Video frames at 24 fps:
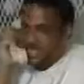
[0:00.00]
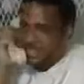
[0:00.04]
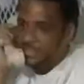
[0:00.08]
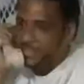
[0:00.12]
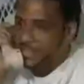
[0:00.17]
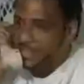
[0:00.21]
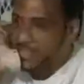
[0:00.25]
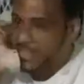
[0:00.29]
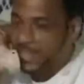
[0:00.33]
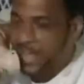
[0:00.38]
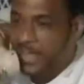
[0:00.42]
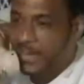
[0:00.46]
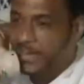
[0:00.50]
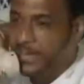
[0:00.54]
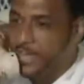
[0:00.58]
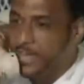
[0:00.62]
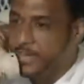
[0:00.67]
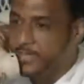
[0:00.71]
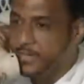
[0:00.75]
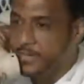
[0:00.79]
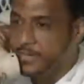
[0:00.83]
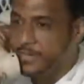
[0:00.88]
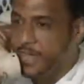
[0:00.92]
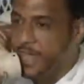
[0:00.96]
I didn't
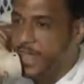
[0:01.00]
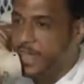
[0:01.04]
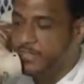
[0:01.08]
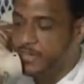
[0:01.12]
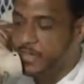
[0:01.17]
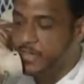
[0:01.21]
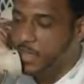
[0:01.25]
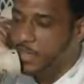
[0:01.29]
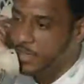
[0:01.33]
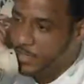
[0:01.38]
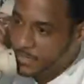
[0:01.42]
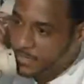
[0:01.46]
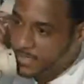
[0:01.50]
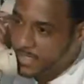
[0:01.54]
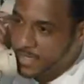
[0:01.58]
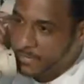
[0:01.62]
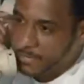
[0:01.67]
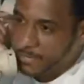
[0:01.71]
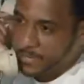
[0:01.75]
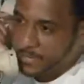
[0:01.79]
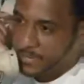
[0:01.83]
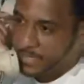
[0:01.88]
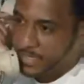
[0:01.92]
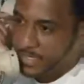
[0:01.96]
even have a
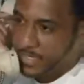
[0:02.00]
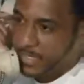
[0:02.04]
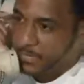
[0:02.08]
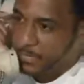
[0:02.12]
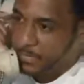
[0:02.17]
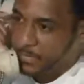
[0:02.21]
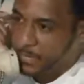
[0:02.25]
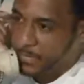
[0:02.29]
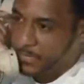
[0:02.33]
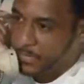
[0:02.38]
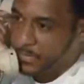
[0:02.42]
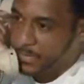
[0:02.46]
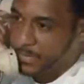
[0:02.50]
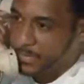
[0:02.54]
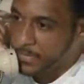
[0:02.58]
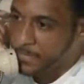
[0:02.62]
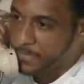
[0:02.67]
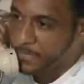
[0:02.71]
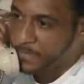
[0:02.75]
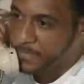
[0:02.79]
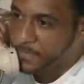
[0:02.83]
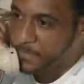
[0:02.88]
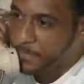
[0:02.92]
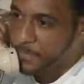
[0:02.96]
concept of the death penalty.
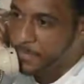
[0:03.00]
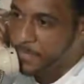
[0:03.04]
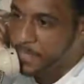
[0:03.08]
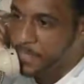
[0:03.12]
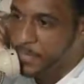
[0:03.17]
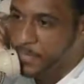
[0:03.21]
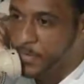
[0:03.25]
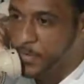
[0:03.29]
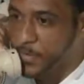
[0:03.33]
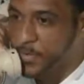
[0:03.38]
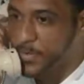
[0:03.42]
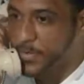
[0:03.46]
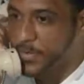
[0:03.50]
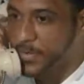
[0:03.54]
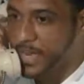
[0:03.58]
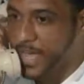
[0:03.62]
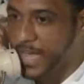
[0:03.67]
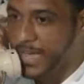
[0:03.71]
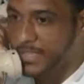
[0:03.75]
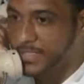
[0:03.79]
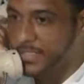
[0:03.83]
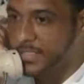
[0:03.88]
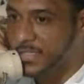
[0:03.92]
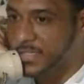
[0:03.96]
You're
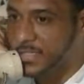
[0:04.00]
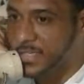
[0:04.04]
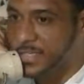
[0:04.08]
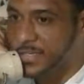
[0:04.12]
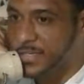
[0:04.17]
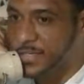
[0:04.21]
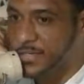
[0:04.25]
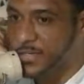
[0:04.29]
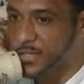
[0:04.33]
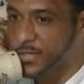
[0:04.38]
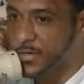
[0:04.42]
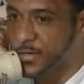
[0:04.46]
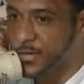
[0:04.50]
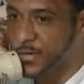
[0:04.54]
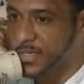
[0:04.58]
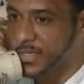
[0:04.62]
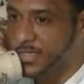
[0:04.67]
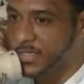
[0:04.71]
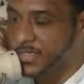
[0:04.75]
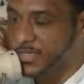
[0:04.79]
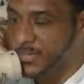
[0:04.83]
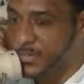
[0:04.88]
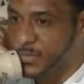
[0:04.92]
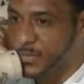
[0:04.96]
19, you're going
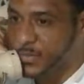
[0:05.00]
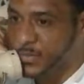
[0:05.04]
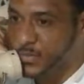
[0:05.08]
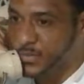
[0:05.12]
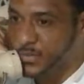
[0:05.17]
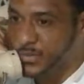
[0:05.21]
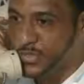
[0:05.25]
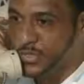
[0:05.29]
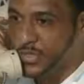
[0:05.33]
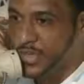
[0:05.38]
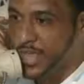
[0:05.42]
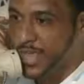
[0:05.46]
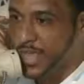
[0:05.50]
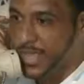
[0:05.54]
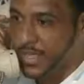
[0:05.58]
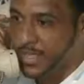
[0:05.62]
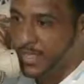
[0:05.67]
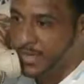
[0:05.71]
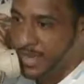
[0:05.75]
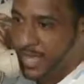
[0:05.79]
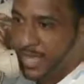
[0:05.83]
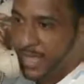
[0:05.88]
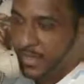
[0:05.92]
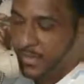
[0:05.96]
to school, you're
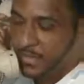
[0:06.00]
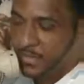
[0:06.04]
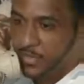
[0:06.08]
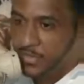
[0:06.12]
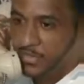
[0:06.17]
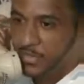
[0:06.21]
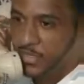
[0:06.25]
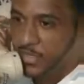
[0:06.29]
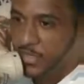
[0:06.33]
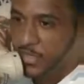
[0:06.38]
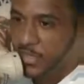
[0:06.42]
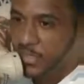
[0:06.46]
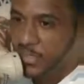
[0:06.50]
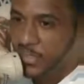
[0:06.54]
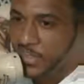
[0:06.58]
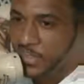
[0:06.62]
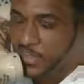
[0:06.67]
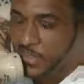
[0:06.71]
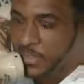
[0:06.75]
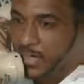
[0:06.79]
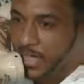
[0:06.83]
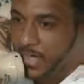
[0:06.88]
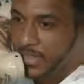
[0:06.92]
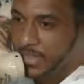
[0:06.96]
hanging out, you're
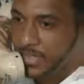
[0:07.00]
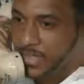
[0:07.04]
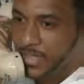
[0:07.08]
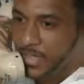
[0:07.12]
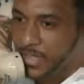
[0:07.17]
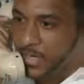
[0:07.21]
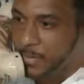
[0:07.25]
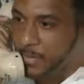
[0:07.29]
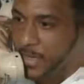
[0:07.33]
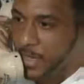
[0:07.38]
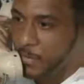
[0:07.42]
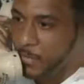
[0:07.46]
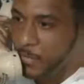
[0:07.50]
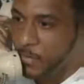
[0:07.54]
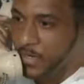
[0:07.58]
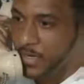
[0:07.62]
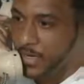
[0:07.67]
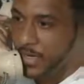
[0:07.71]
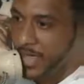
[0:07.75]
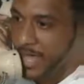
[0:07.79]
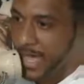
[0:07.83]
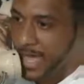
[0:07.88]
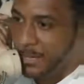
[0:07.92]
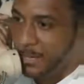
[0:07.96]
not thinking about what
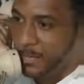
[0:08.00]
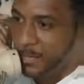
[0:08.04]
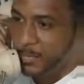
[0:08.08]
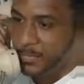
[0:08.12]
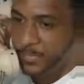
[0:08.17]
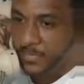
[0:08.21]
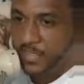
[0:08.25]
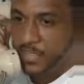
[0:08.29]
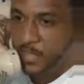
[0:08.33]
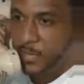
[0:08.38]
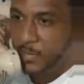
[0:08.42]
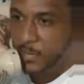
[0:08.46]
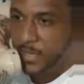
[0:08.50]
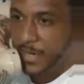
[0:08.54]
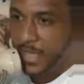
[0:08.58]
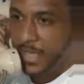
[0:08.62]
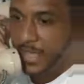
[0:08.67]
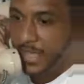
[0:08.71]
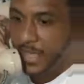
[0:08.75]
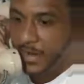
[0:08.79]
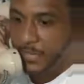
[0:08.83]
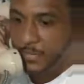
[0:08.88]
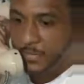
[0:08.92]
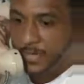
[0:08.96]
a capital. When I
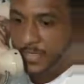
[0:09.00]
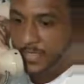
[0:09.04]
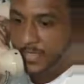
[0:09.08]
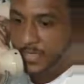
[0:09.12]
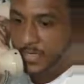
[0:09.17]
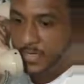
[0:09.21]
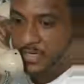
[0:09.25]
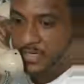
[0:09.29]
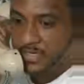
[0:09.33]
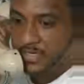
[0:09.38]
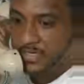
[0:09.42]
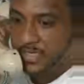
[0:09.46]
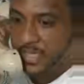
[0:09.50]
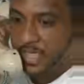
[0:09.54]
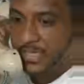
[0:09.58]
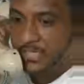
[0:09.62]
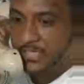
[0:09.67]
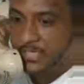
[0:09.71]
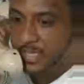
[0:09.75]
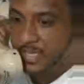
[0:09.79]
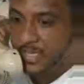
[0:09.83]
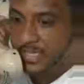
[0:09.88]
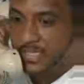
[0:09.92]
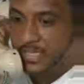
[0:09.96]
got arrested on this
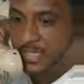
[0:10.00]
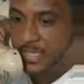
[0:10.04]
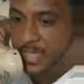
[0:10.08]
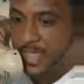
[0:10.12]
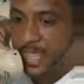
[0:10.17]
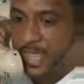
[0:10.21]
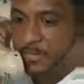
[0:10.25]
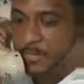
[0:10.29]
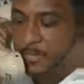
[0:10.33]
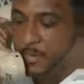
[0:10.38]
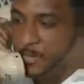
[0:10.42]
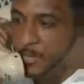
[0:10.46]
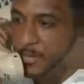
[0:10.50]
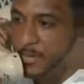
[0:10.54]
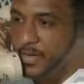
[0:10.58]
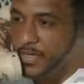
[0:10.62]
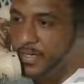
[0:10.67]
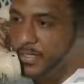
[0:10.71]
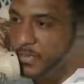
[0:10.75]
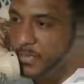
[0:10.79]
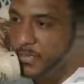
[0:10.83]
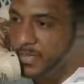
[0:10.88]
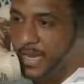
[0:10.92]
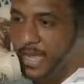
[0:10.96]
case and they said capital
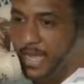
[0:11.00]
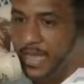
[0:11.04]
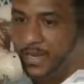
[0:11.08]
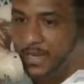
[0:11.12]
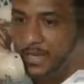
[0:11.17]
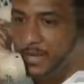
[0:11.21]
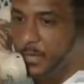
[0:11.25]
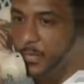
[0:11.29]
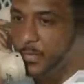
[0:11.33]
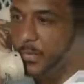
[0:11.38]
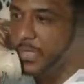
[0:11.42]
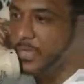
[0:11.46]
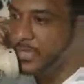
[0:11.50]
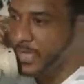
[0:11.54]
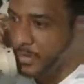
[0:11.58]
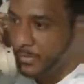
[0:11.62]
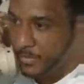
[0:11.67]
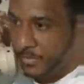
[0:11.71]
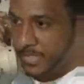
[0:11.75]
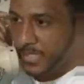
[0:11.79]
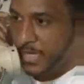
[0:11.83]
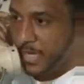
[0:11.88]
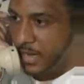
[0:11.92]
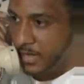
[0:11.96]
punishment, I didn't know what they
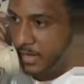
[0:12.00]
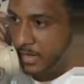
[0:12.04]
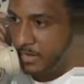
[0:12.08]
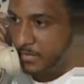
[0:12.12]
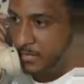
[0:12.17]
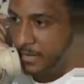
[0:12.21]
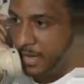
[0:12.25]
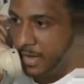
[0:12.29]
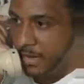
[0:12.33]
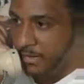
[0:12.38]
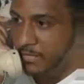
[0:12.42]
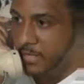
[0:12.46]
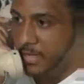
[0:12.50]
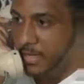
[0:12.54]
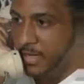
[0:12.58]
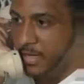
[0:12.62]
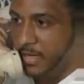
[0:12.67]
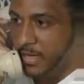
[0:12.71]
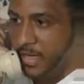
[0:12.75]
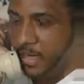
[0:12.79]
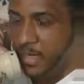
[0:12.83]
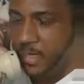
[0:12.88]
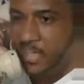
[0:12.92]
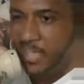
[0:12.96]
were talking about.
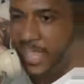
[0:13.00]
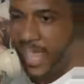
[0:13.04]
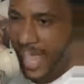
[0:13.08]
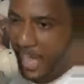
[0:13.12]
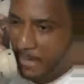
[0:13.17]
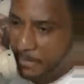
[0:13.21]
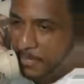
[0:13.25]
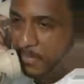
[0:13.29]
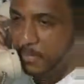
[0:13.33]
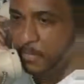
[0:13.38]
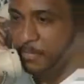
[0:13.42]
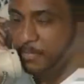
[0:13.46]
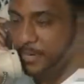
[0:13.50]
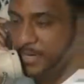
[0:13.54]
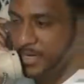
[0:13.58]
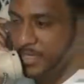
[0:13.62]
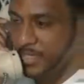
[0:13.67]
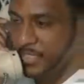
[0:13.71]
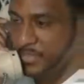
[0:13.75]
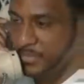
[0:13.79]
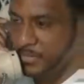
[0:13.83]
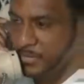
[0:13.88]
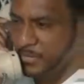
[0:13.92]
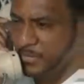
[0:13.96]
A capital
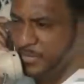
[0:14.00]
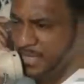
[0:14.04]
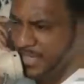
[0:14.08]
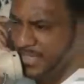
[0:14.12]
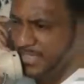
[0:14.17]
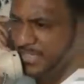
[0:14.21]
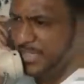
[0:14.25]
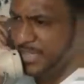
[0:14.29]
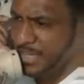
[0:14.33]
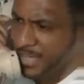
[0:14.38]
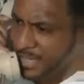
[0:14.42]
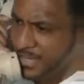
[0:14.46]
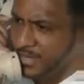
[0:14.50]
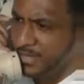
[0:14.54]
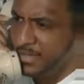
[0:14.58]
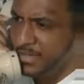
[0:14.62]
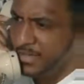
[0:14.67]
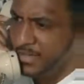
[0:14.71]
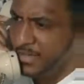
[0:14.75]
punishment? What is that?